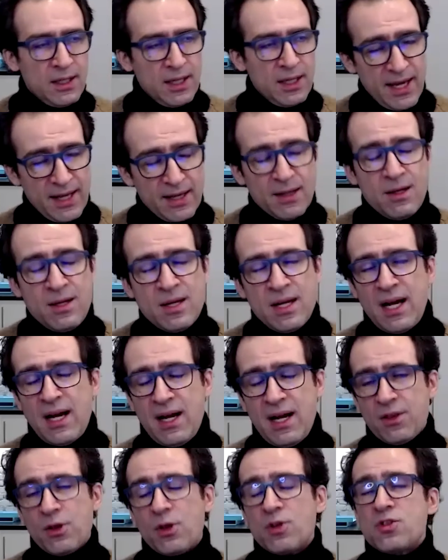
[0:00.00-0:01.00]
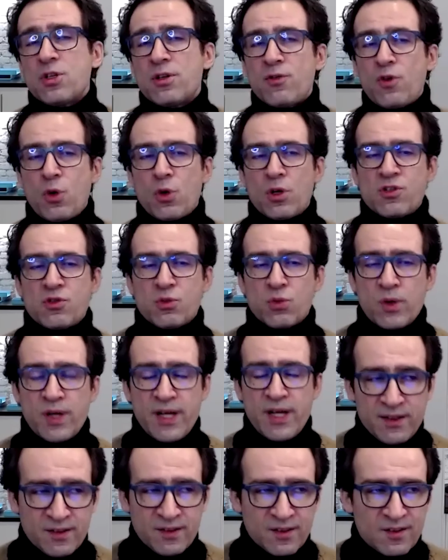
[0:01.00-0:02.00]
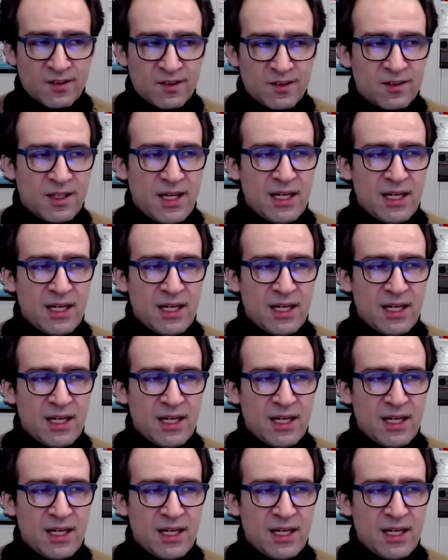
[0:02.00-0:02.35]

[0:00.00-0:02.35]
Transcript: And those are, of course, risks.